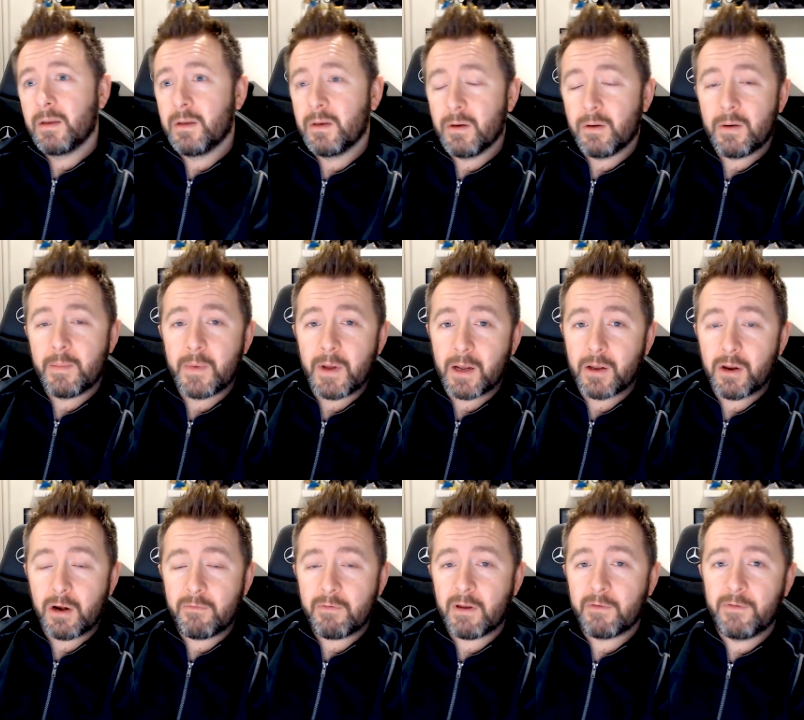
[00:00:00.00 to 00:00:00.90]
You know, I
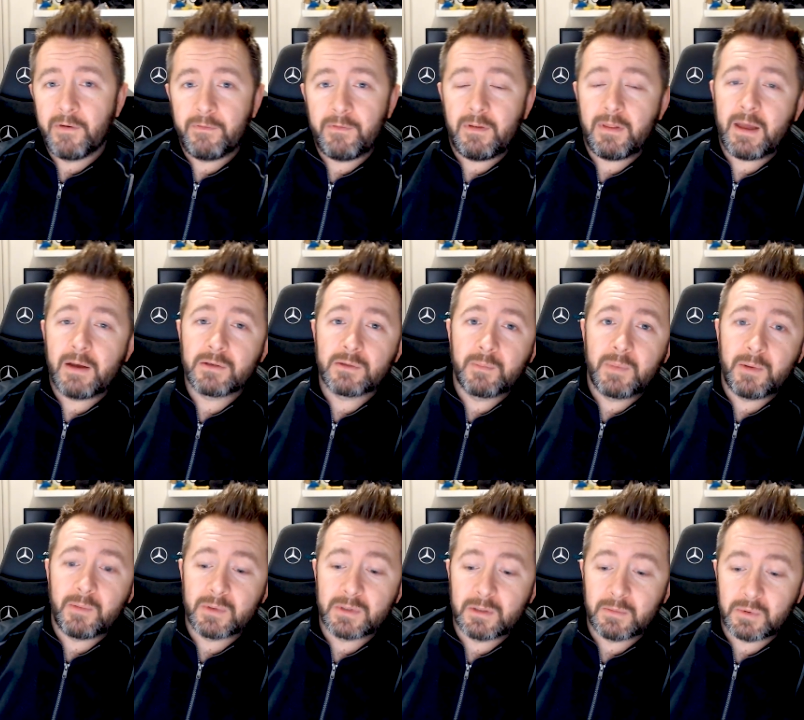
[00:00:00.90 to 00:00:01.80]
could have had 50,000
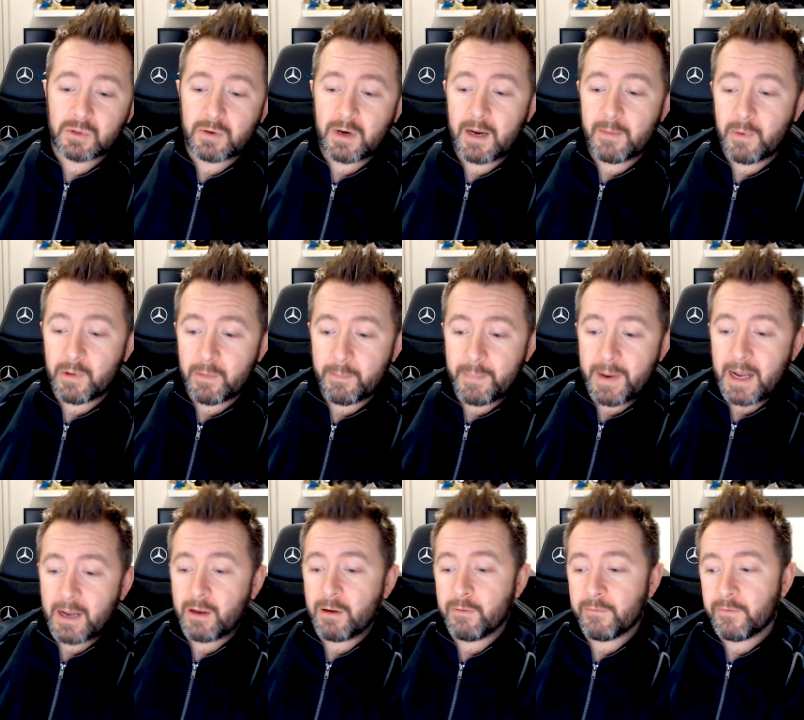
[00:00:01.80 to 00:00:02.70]
people subscribe on the
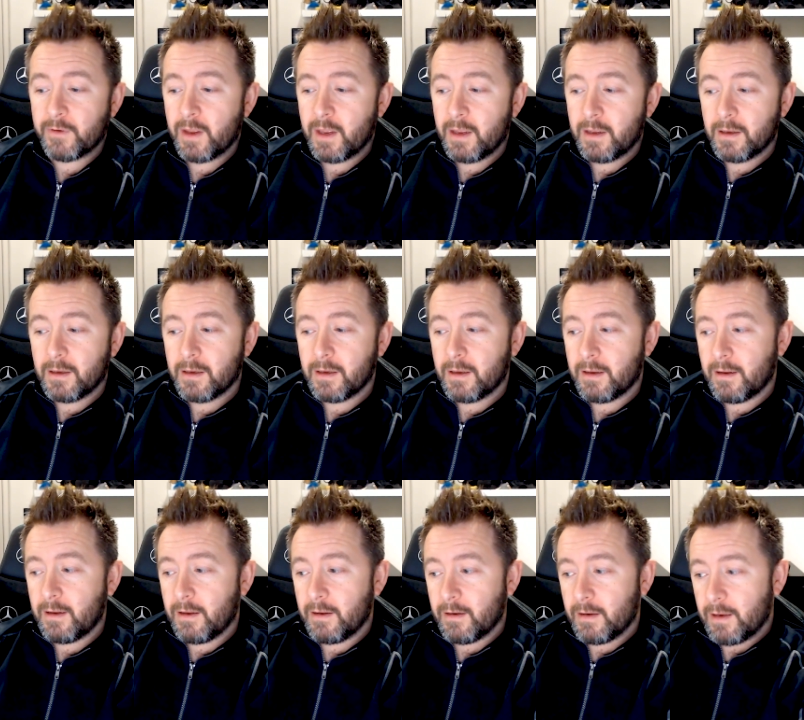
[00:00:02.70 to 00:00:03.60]
back of
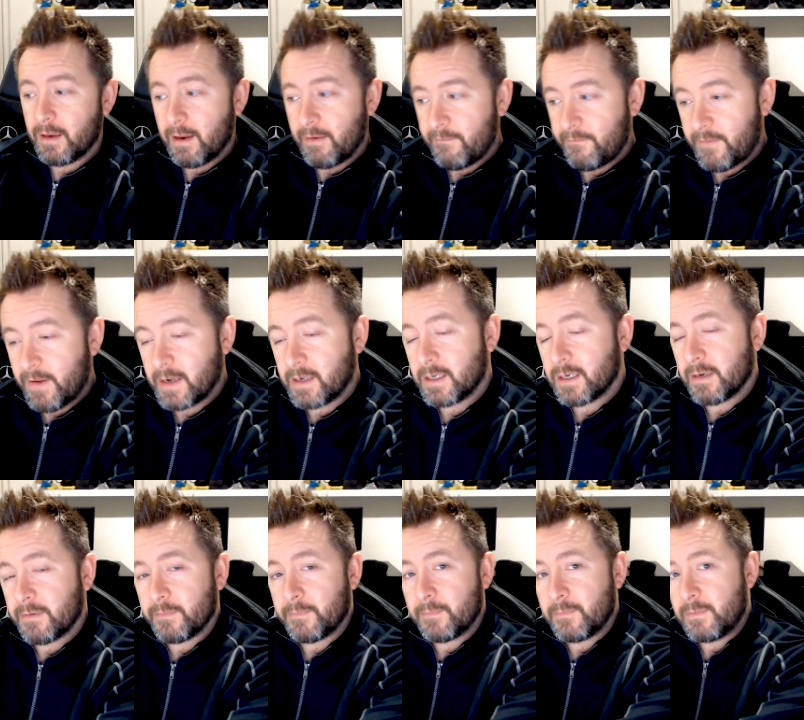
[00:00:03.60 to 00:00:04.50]

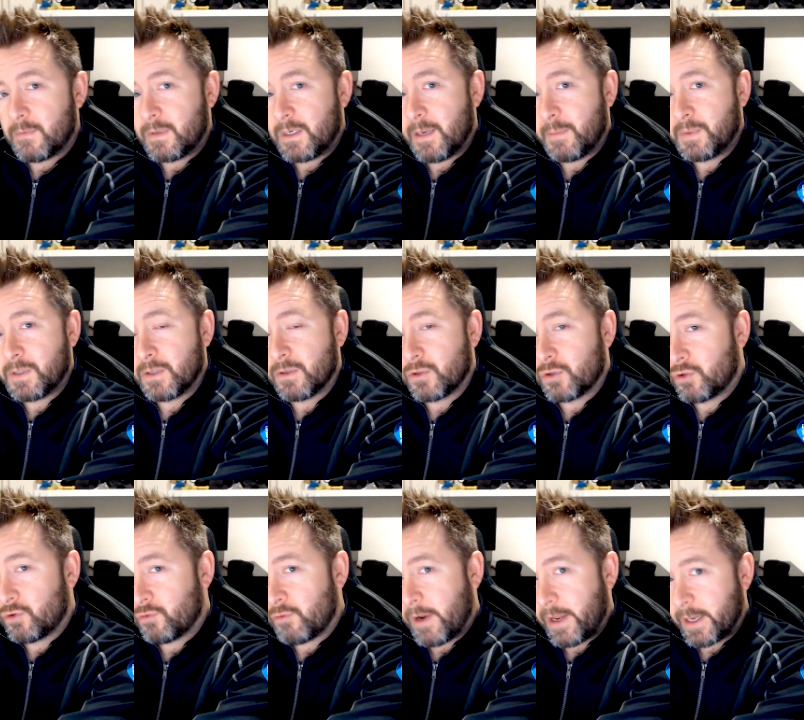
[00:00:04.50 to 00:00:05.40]
Inventor tips and
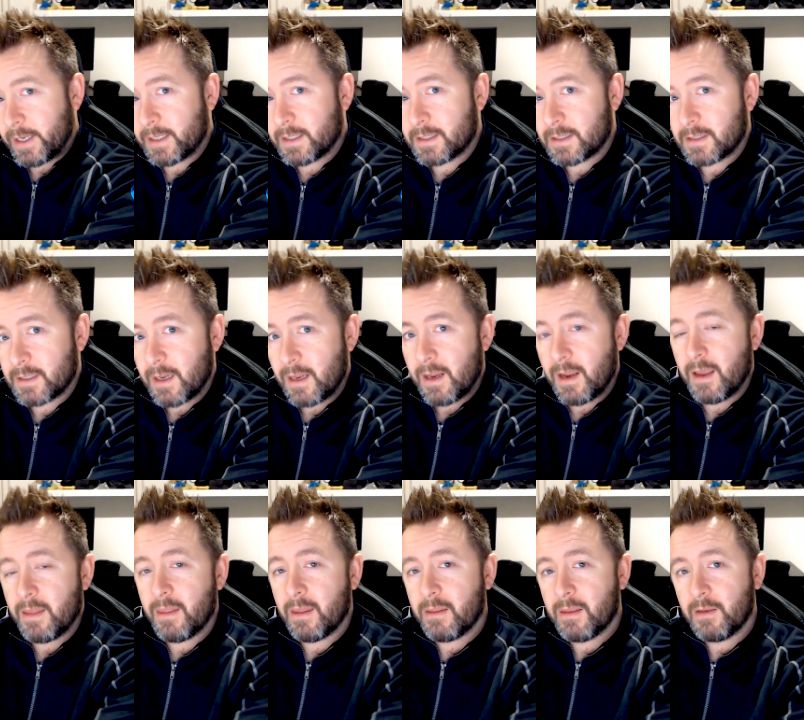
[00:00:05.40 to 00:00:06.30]
tricks,
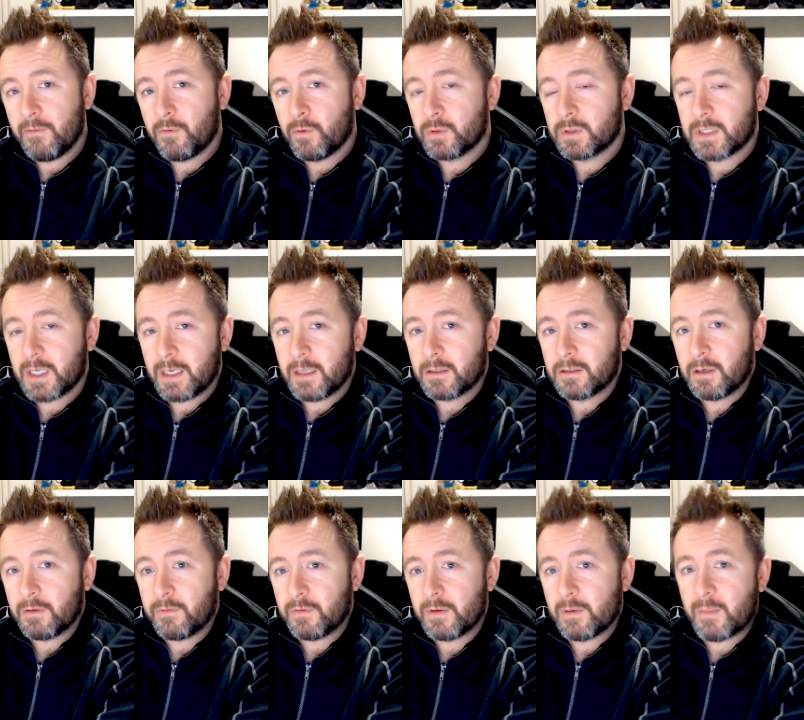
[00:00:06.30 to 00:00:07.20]
and then they've all tailed
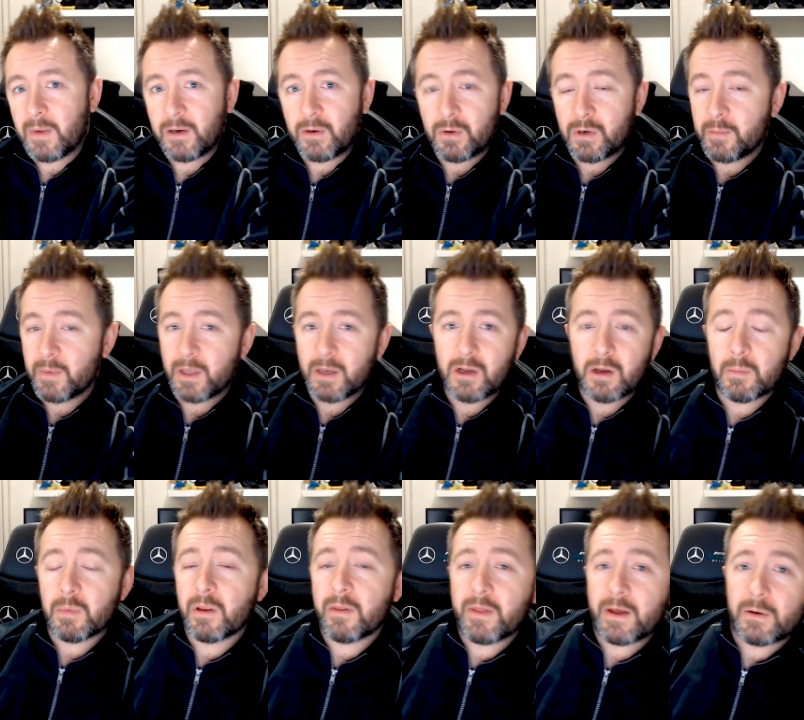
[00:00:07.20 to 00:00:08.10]
off, and there might only be a
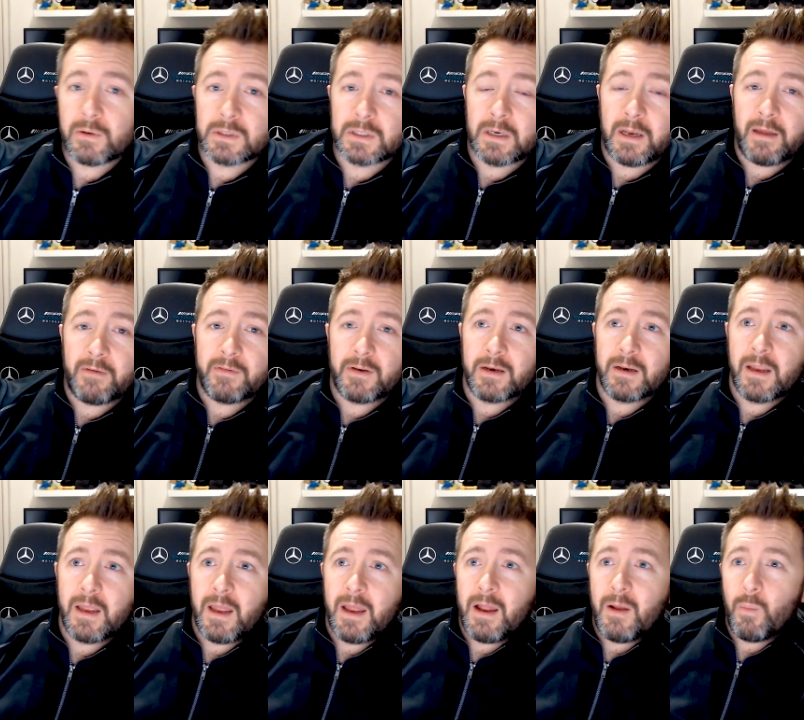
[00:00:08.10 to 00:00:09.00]
couple of thousand left.
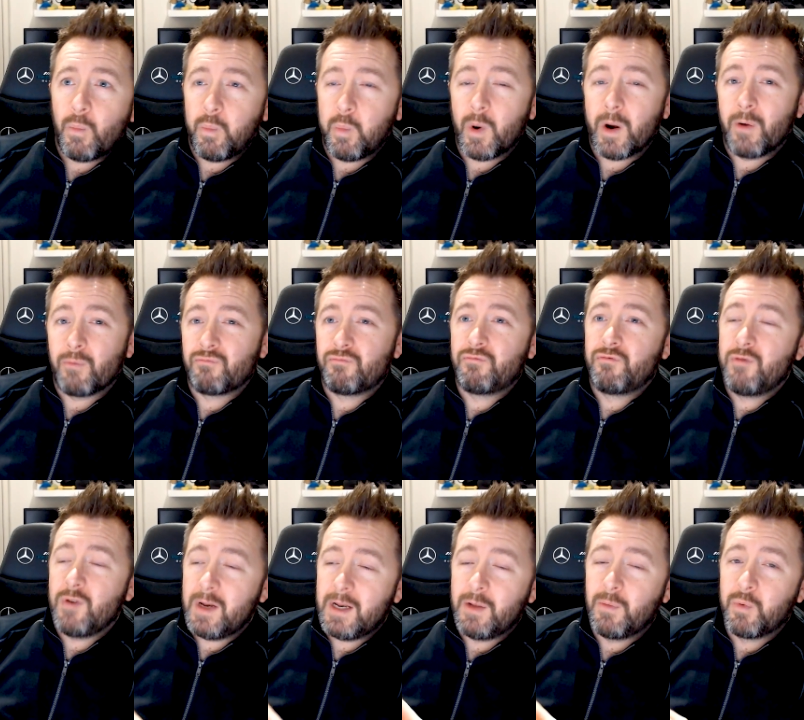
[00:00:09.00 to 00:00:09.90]
And what I
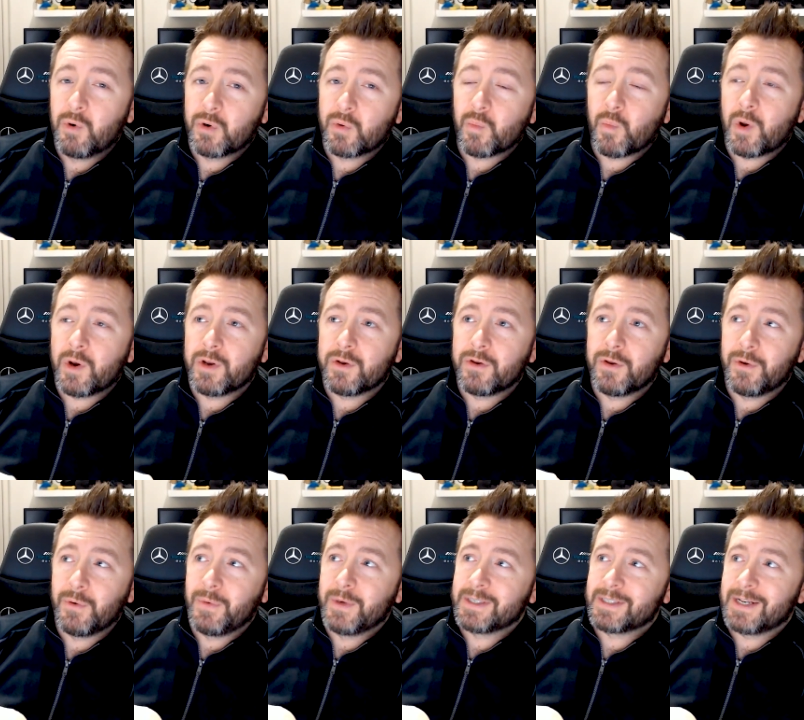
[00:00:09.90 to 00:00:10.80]
really wouldn't want to
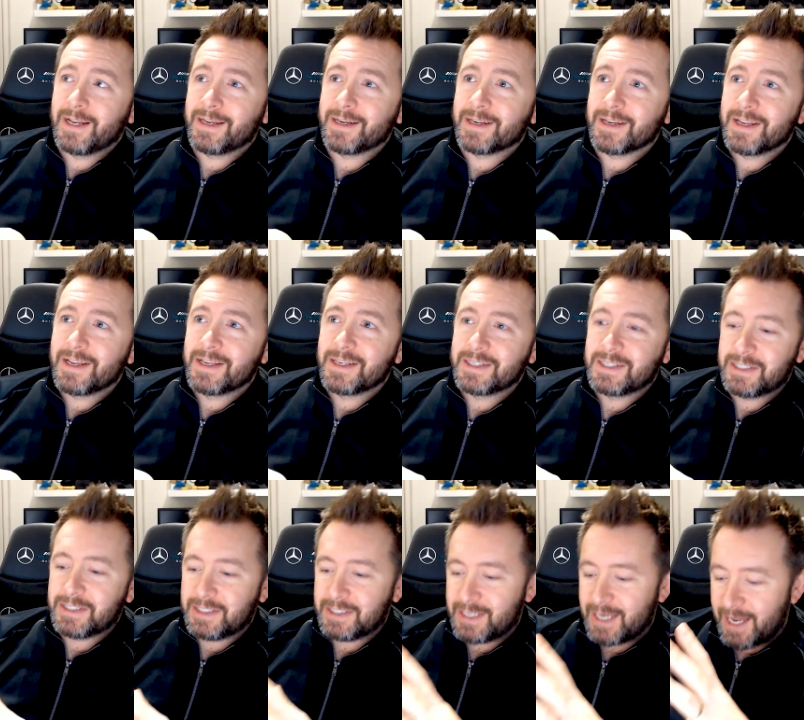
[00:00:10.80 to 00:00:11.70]
do is, like,
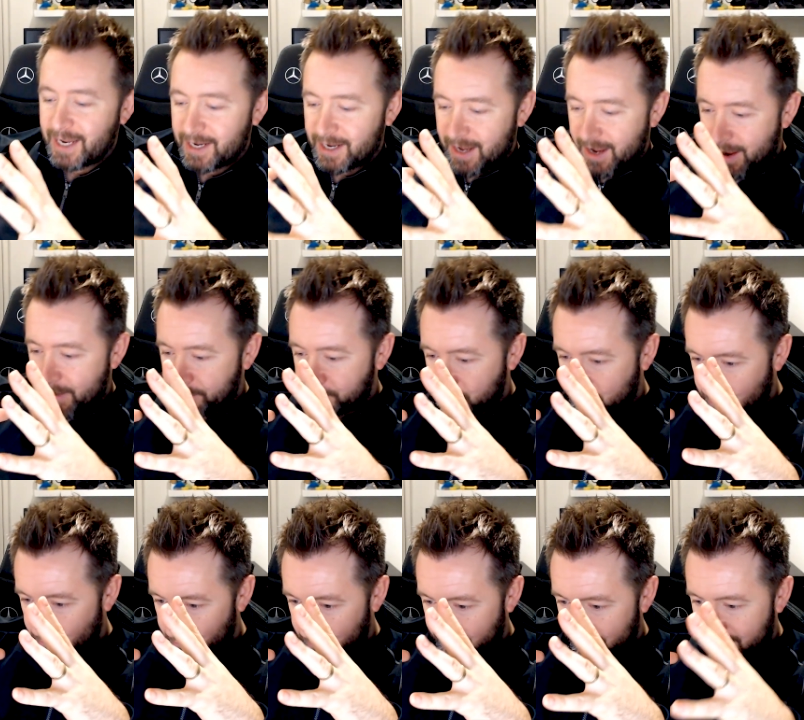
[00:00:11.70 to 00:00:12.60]
stay
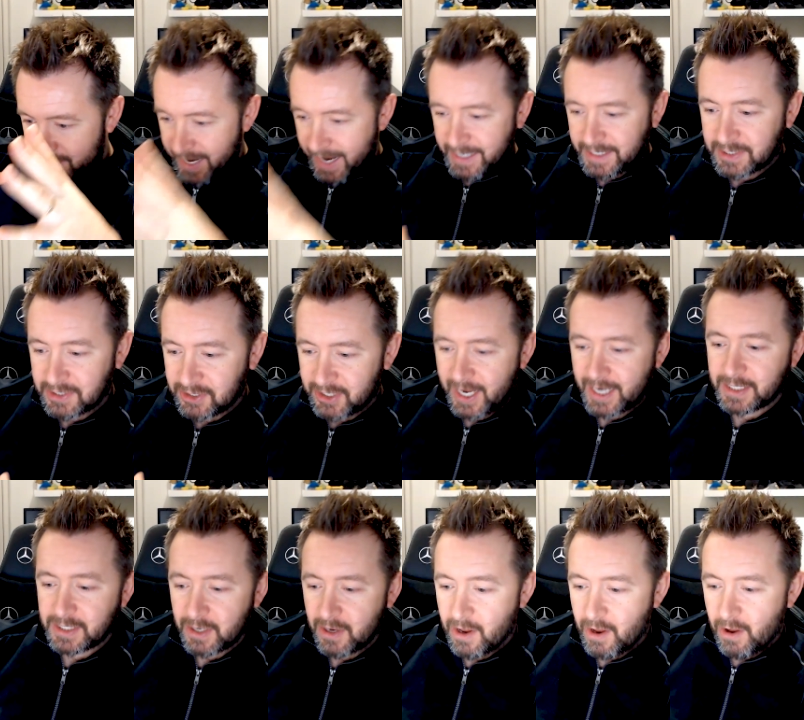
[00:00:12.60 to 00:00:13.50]
absolutely dead
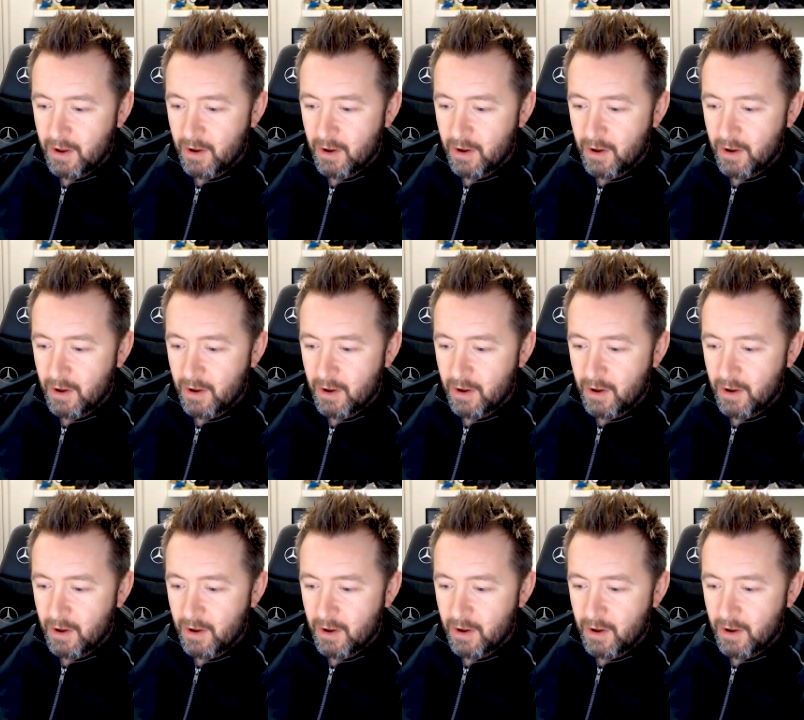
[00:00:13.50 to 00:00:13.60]
set